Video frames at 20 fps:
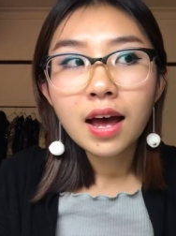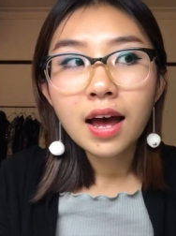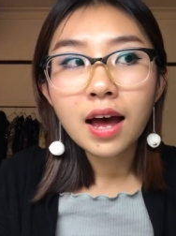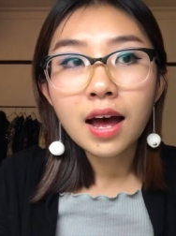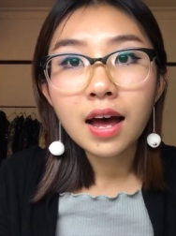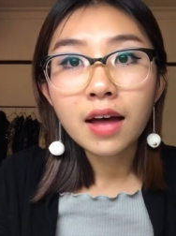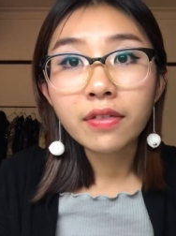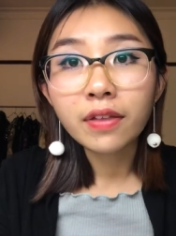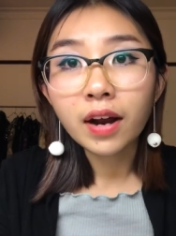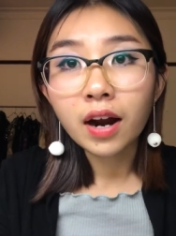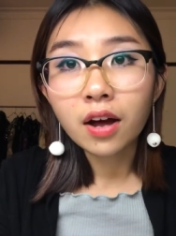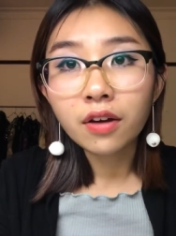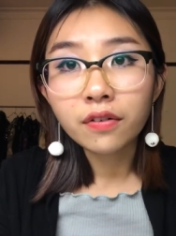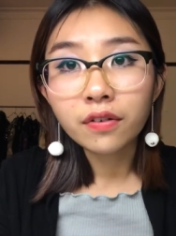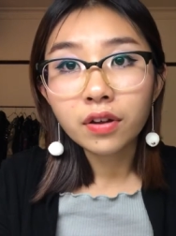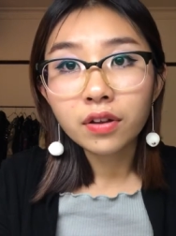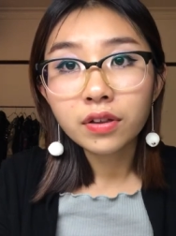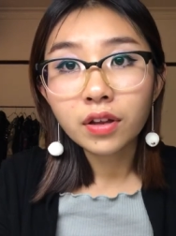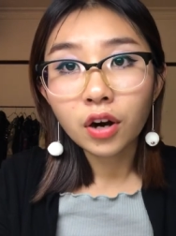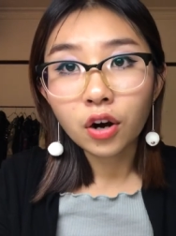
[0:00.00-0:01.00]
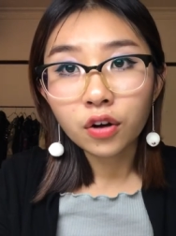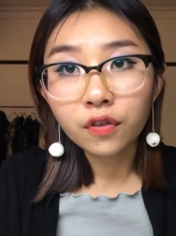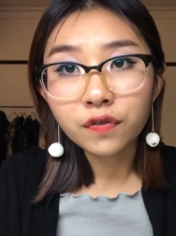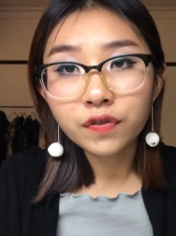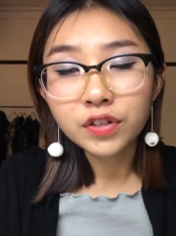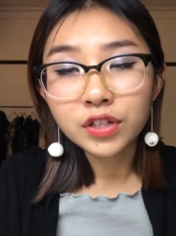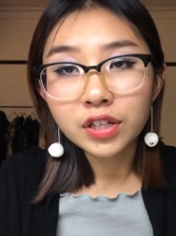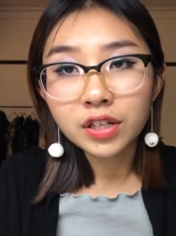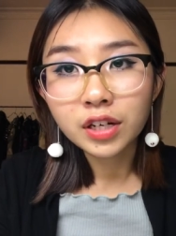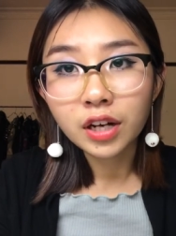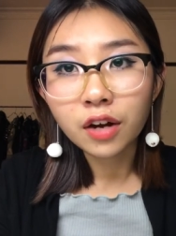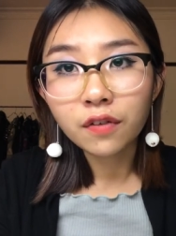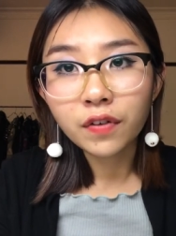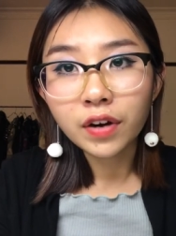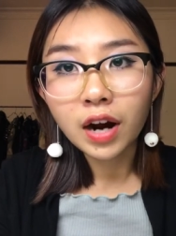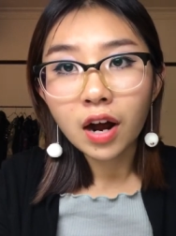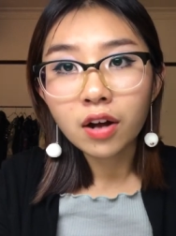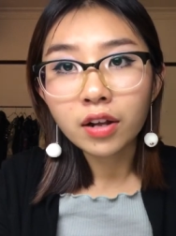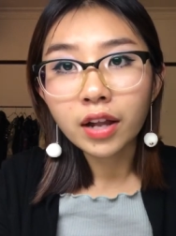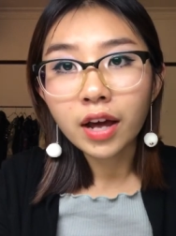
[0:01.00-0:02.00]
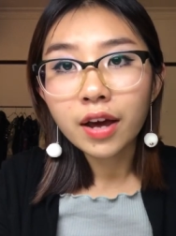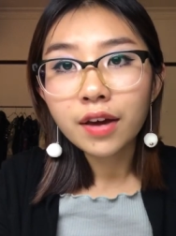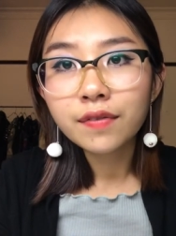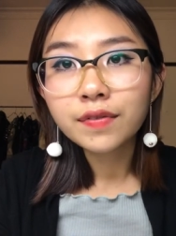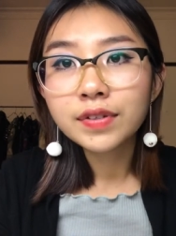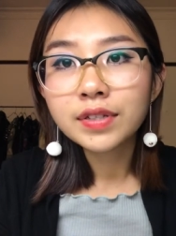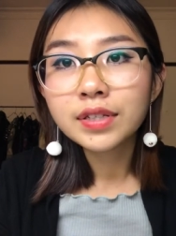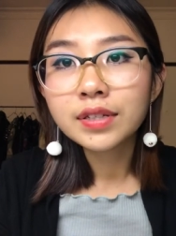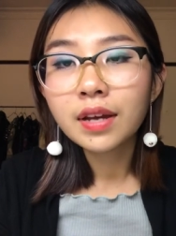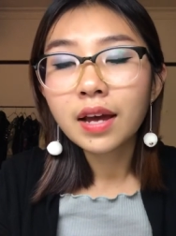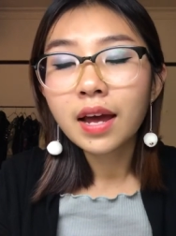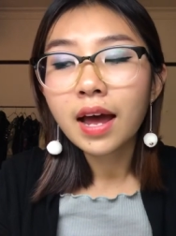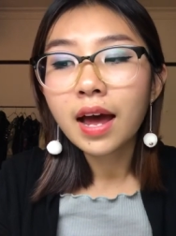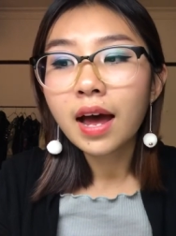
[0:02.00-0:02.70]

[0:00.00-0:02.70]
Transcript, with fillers: uh, that, are, that often govern our lives.